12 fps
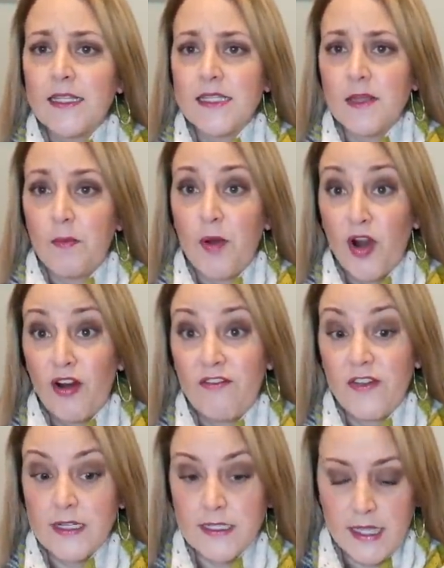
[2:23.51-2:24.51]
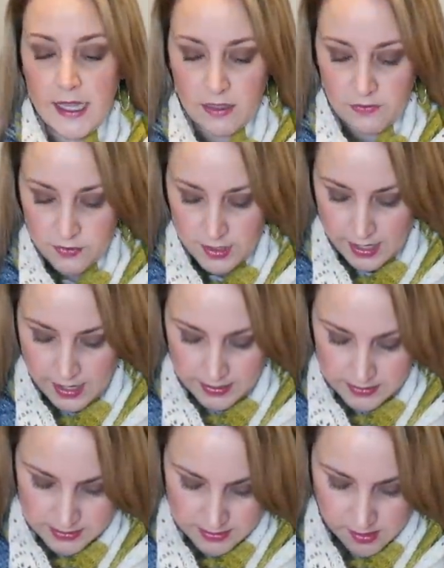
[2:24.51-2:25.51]
It's the perfect length for
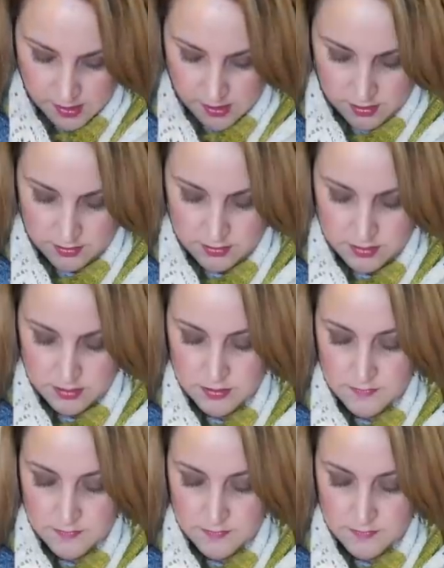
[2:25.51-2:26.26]
that. And